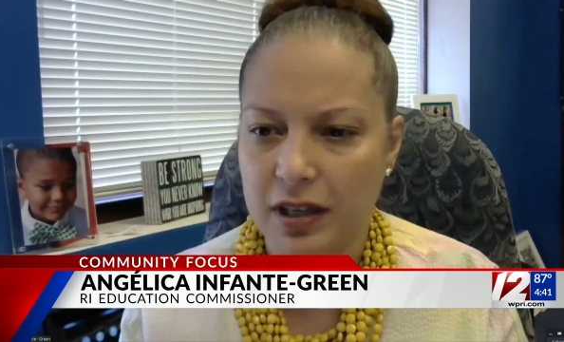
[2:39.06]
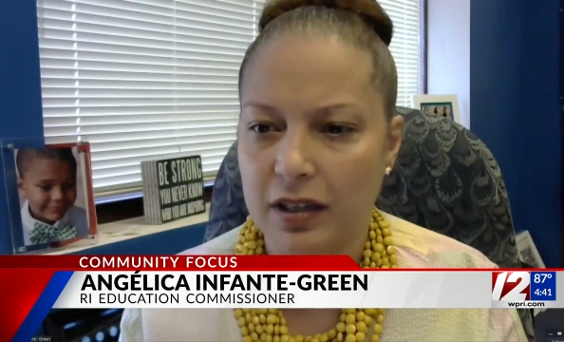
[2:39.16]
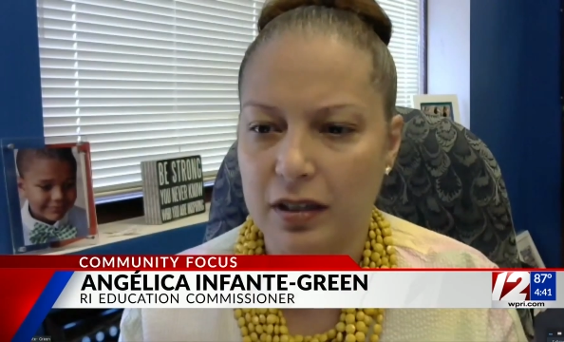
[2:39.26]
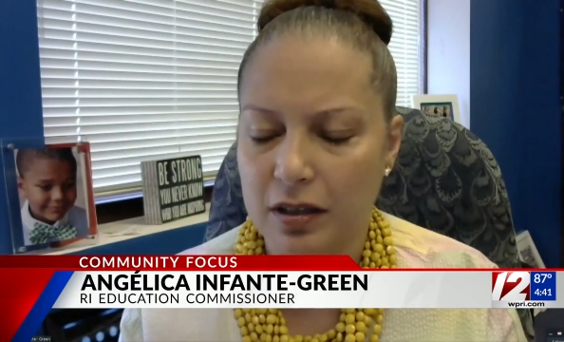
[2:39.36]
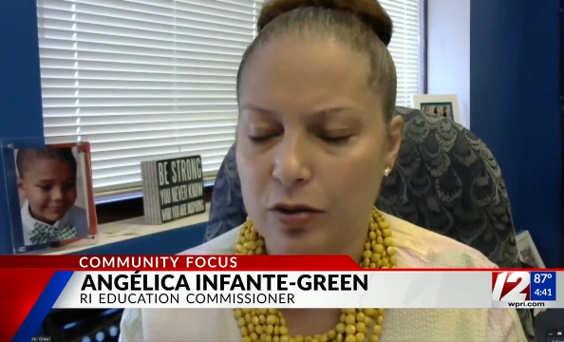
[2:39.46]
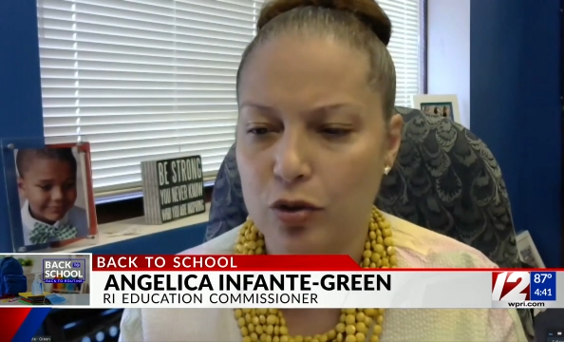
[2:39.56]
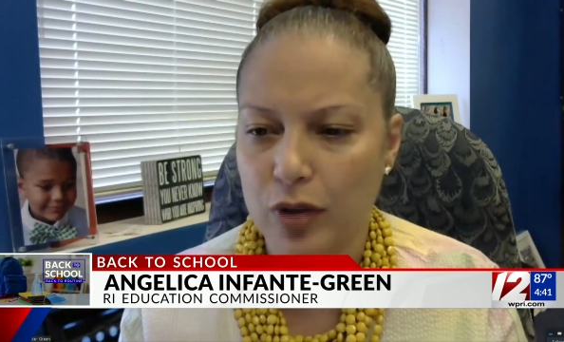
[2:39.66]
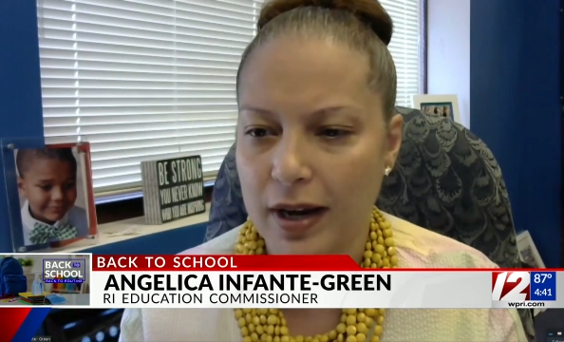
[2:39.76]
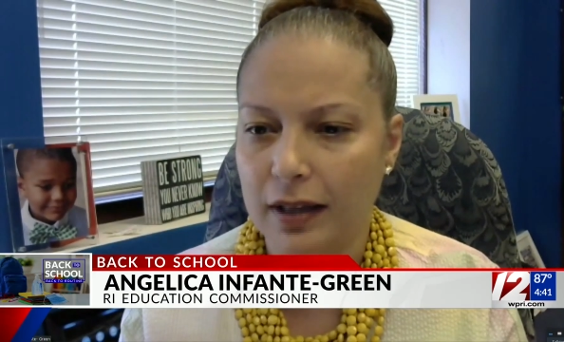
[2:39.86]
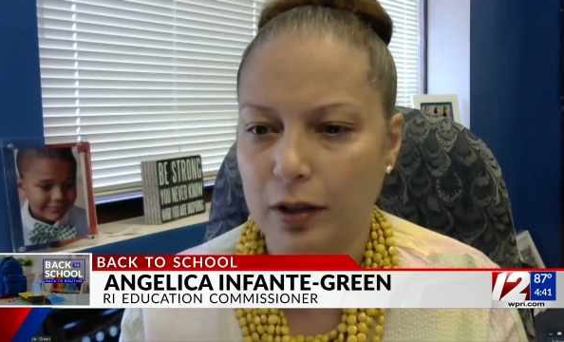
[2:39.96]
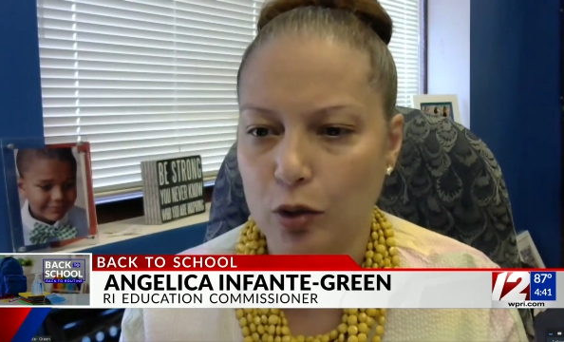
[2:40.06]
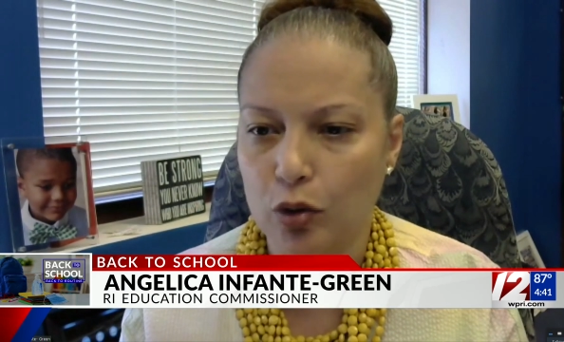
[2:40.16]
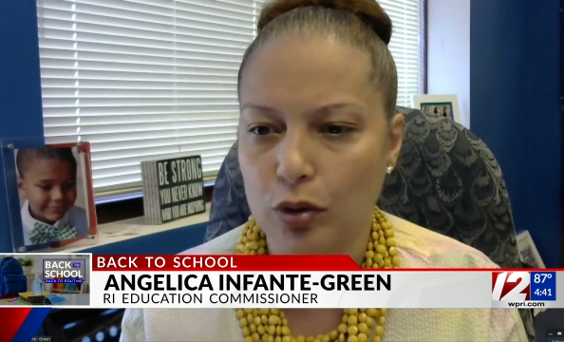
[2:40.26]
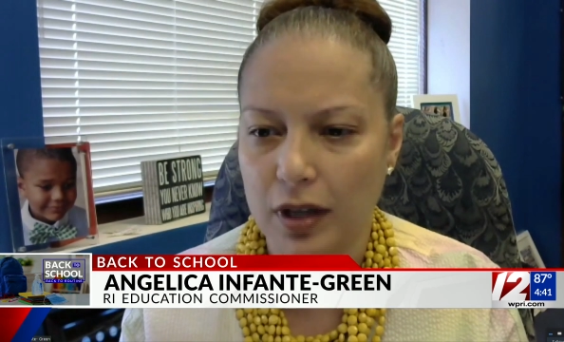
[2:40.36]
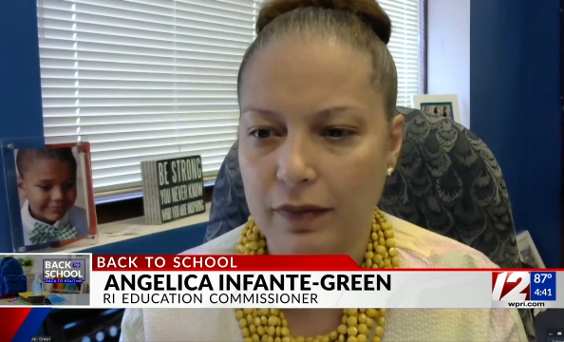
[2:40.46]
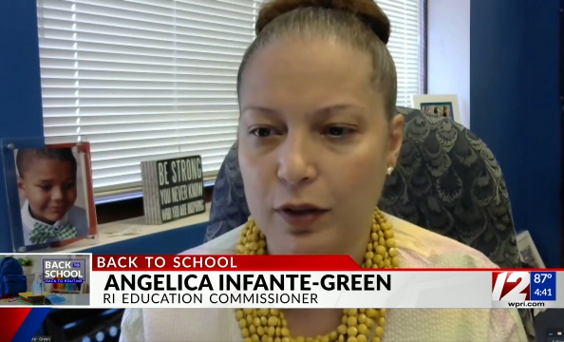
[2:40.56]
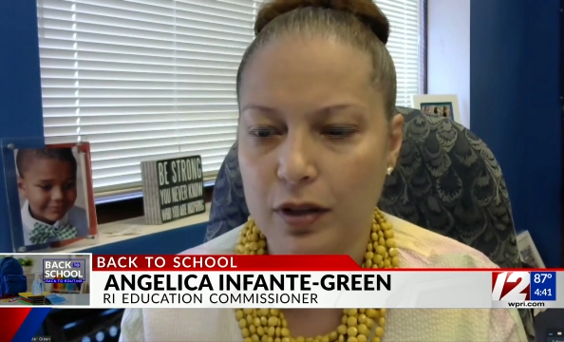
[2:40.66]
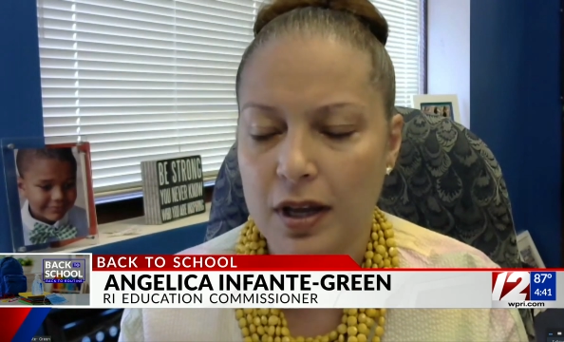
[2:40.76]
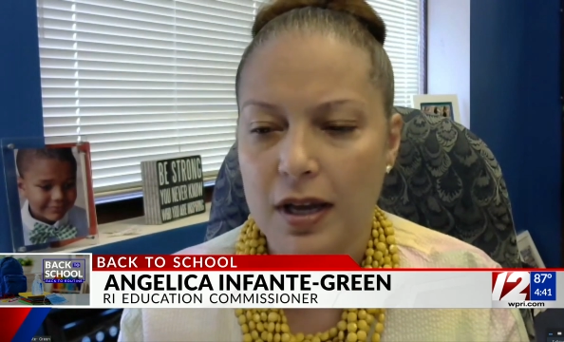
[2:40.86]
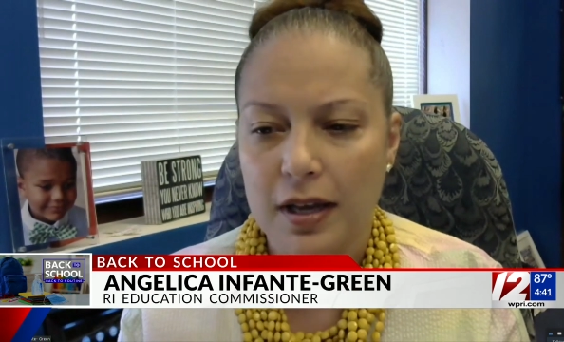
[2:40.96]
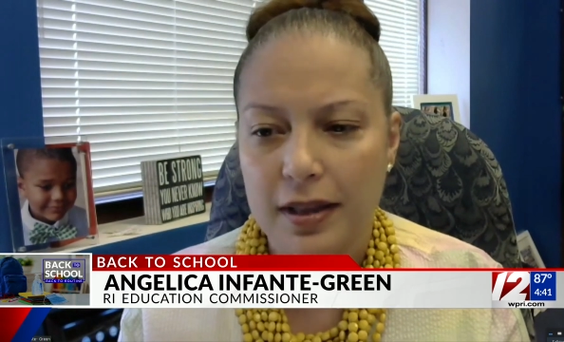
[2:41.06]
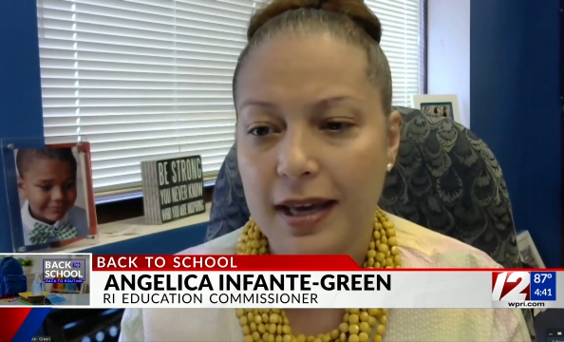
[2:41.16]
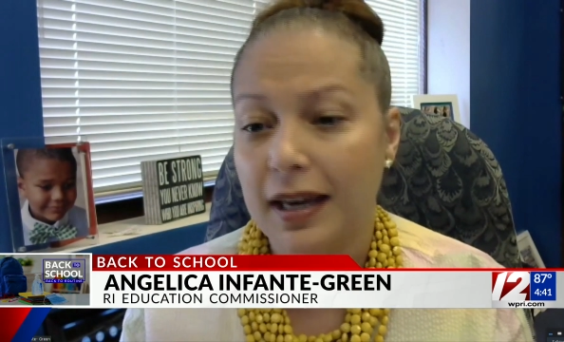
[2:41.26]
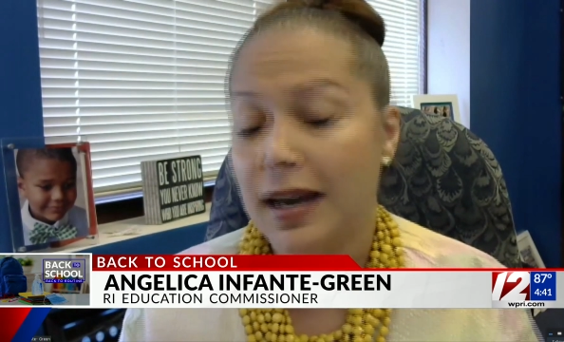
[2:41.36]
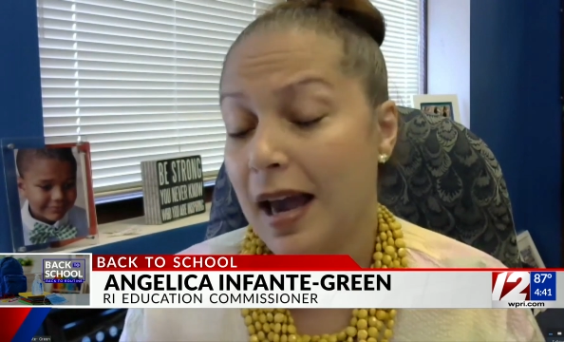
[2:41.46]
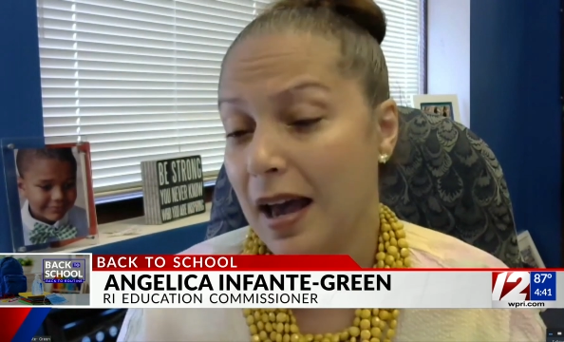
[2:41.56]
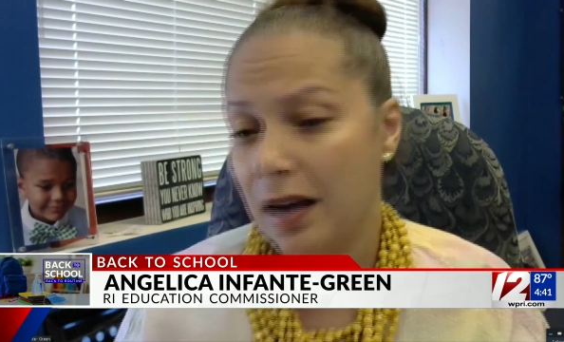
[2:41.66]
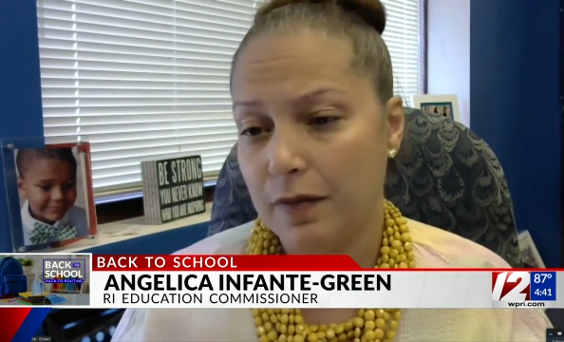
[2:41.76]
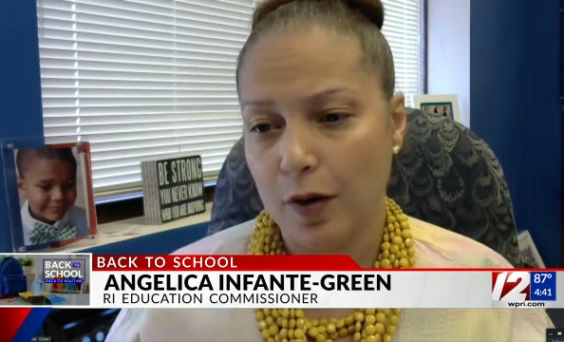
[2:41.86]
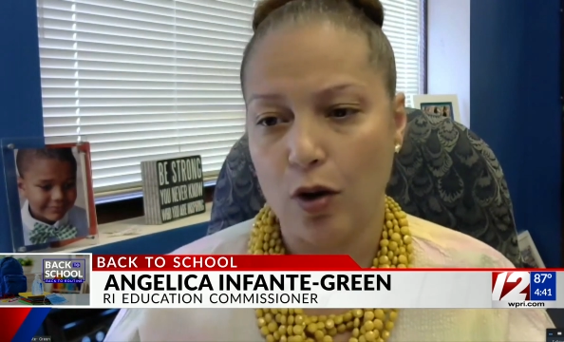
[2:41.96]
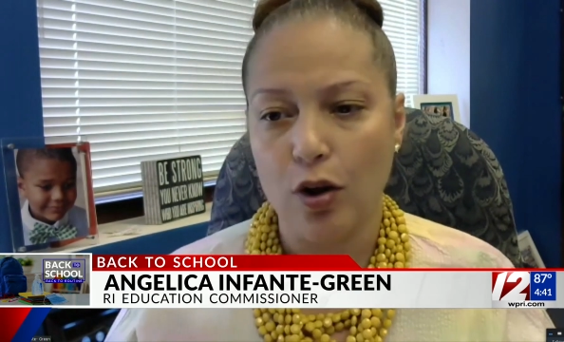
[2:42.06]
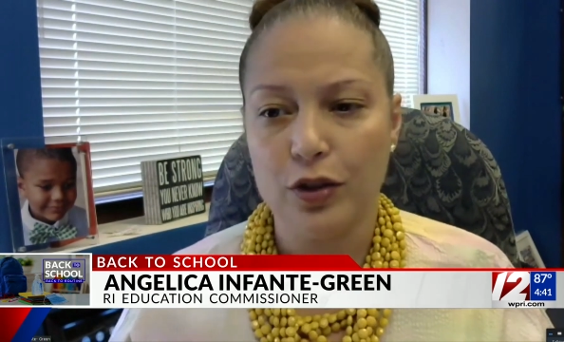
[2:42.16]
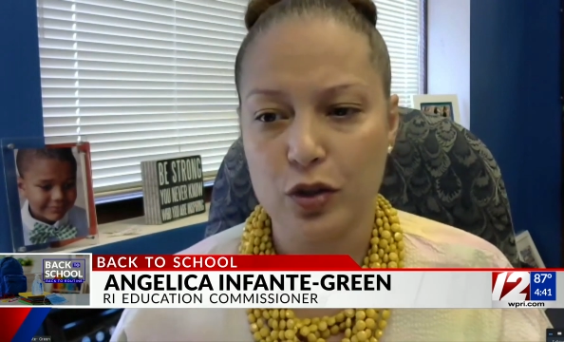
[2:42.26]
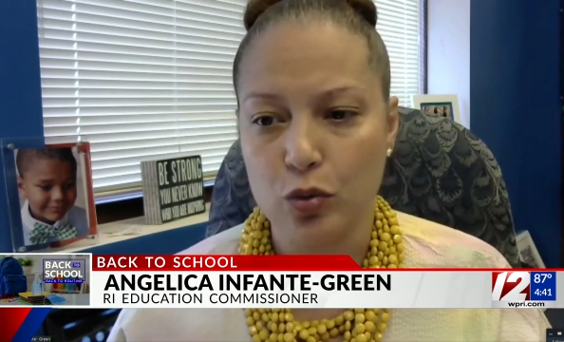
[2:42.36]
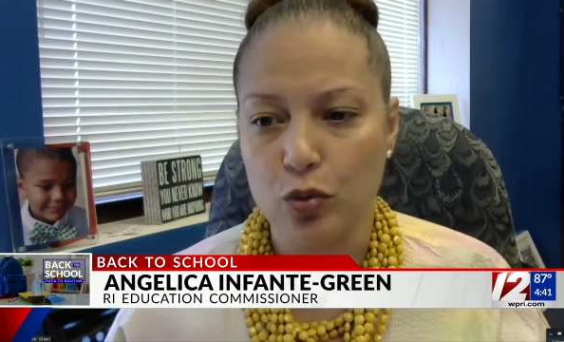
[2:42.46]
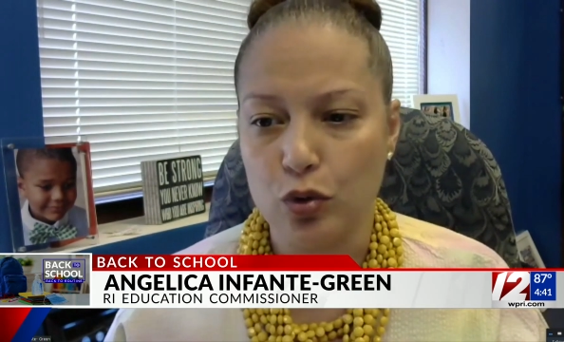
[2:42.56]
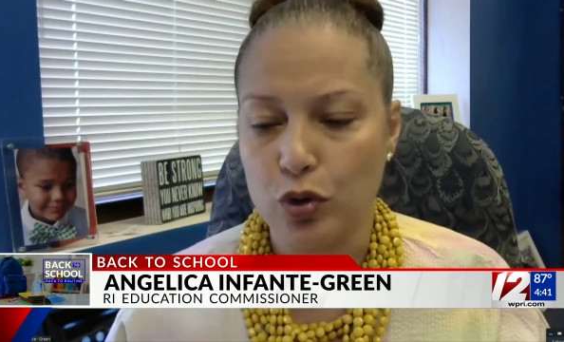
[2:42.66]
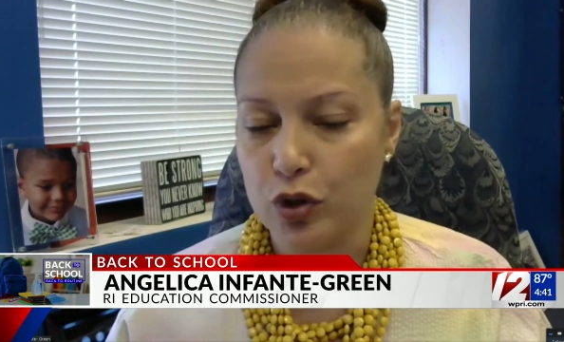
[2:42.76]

Speaker 1: can do that at the local level. They have all the schools,